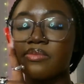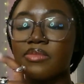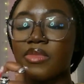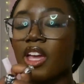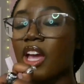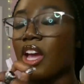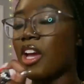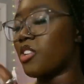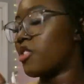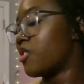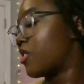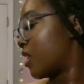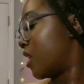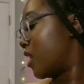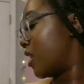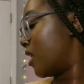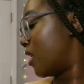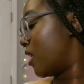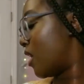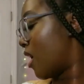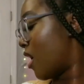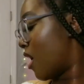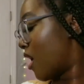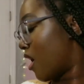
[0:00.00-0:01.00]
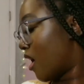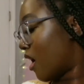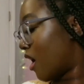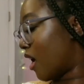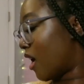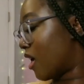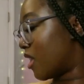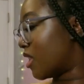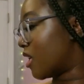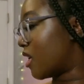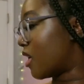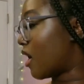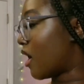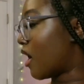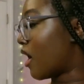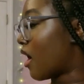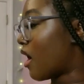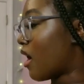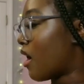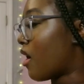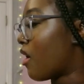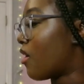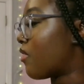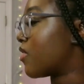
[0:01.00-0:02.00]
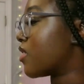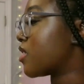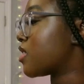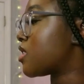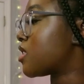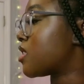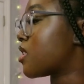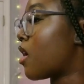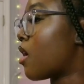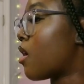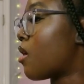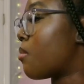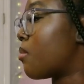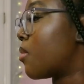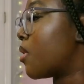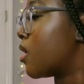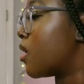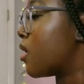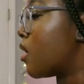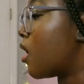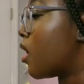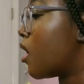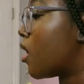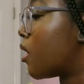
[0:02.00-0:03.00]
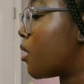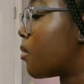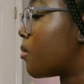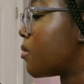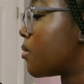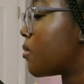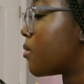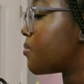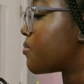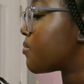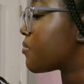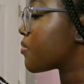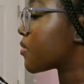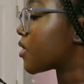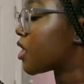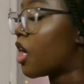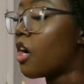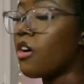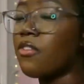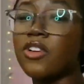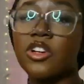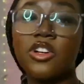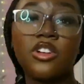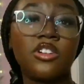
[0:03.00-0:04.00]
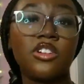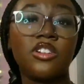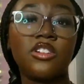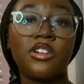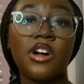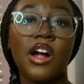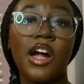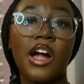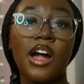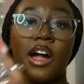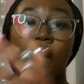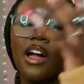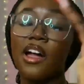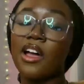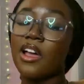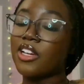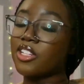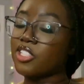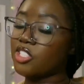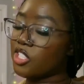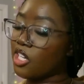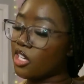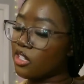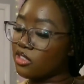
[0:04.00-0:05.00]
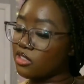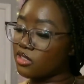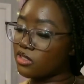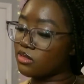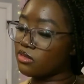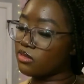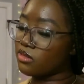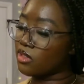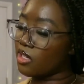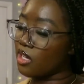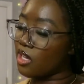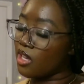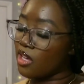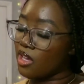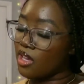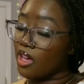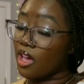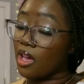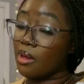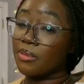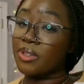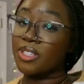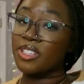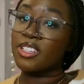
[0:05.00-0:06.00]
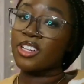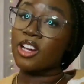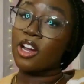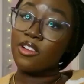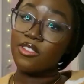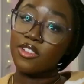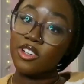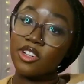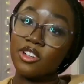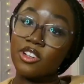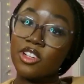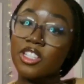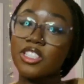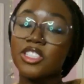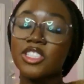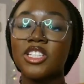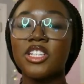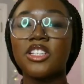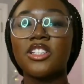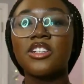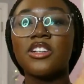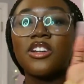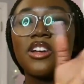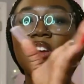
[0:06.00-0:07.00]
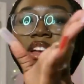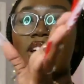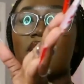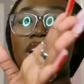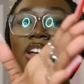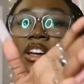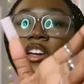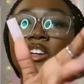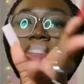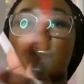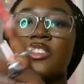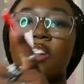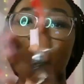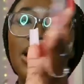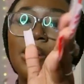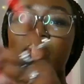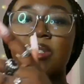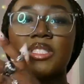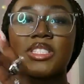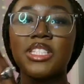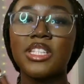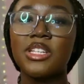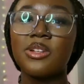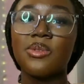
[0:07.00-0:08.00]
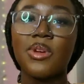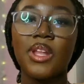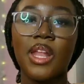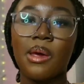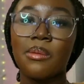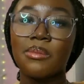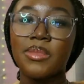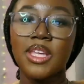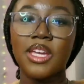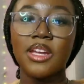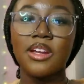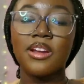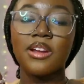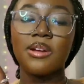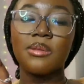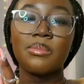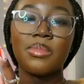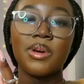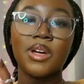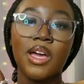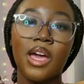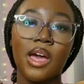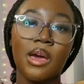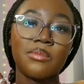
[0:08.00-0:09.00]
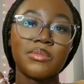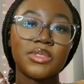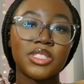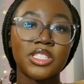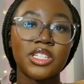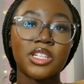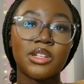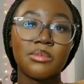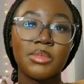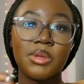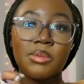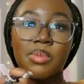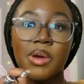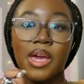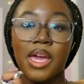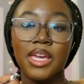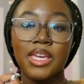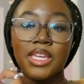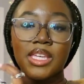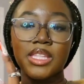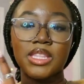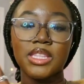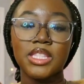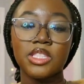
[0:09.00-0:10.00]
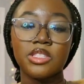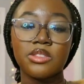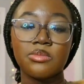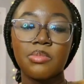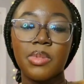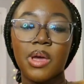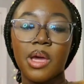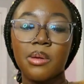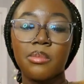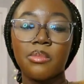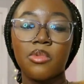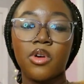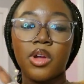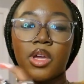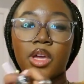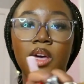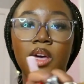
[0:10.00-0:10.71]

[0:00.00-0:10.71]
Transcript: Hydrating. And then I have some CoverGirl eyeshadow, CoverGirl concealer. Y'all will see when I'm there, but I'm just gonna be packing this bad boy